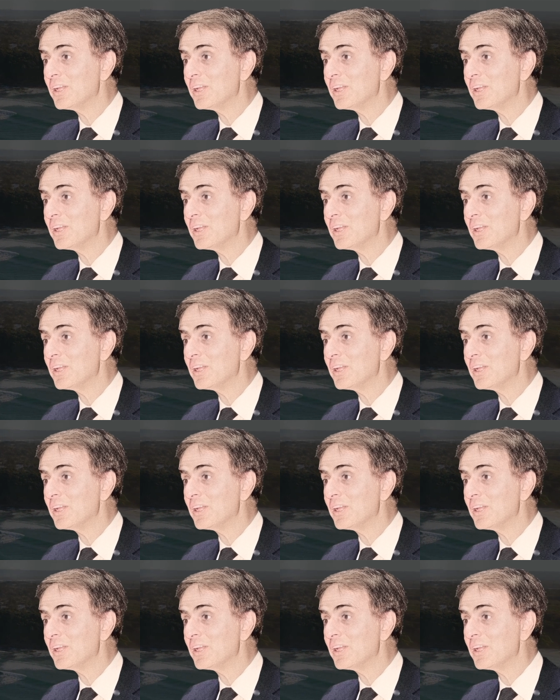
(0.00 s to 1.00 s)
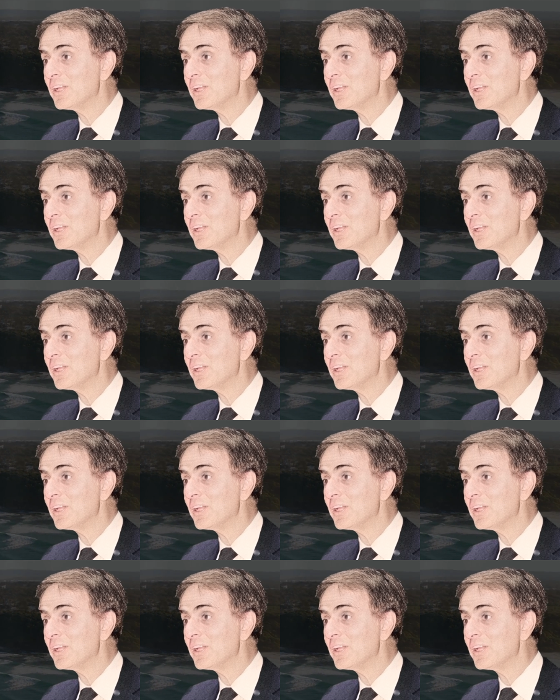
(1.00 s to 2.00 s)

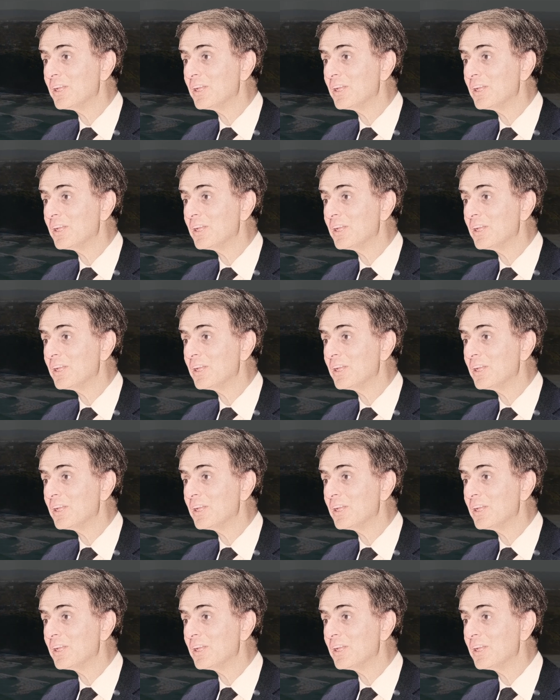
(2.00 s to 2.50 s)
(no one is talking)